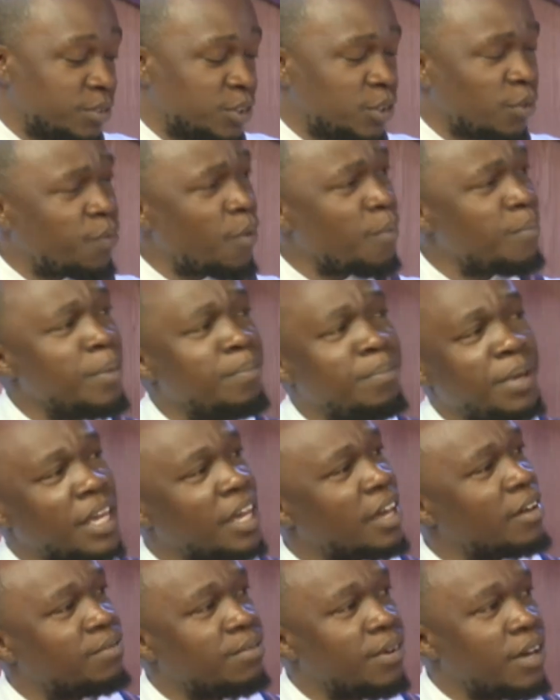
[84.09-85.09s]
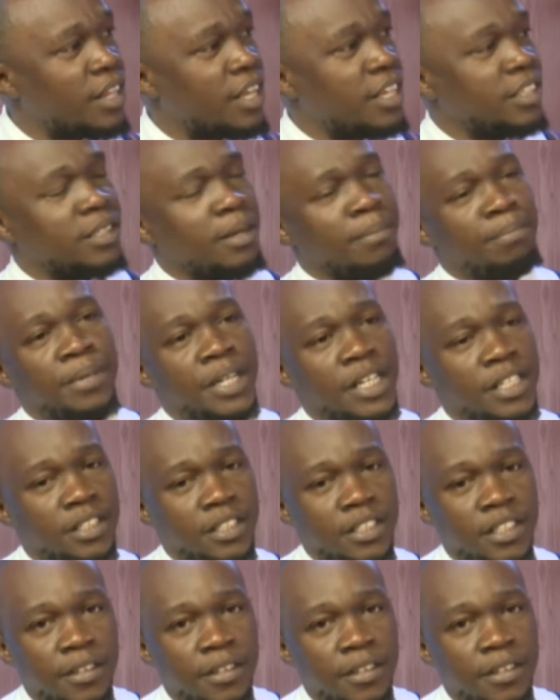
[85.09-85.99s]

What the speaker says: So for me, being a father is a blessing.